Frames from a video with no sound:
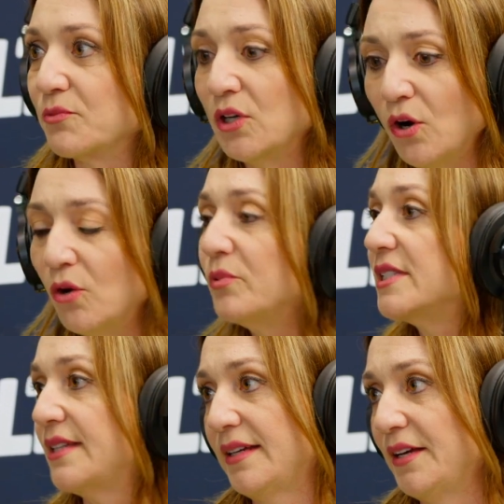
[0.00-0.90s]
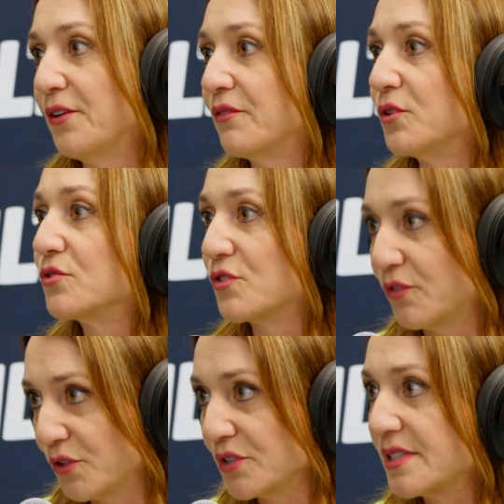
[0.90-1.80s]
We always take care of those
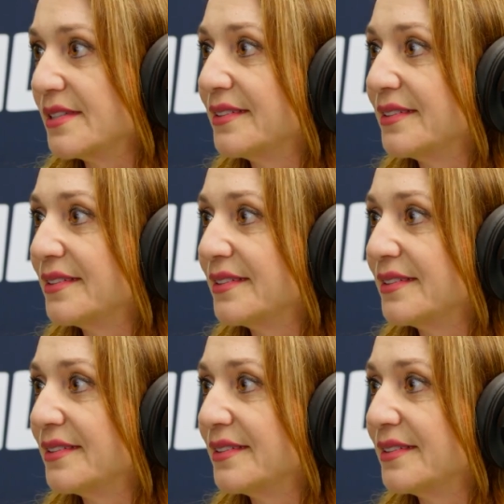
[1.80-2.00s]
first.